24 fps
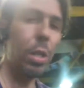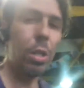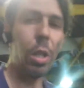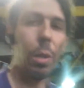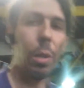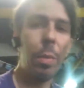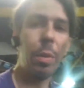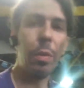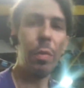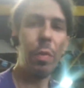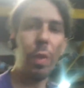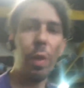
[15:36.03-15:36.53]
it's
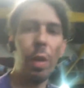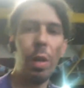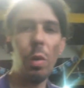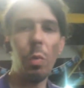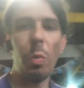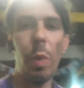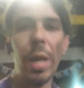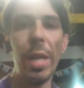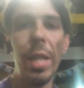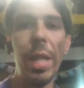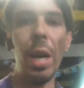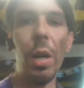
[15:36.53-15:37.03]
going to be
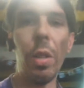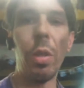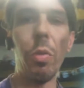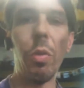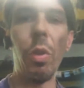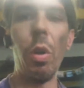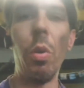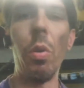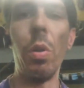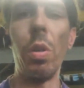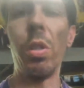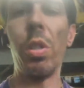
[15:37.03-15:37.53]
way down the
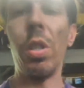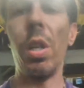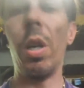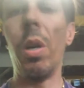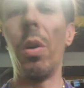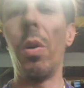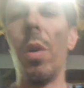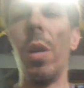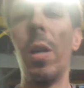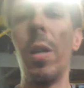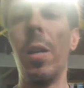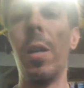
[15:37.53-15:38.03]
road. So